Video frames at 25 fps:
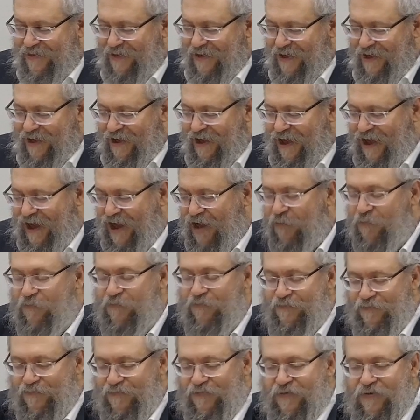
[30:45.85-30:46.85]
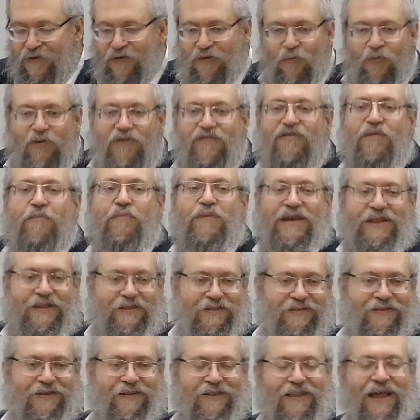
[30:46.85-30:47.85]
But what do we say? Light
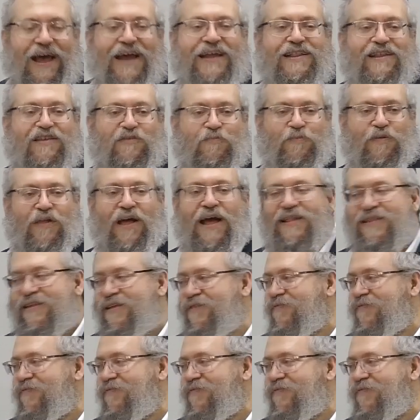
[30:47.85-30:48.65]
is planted.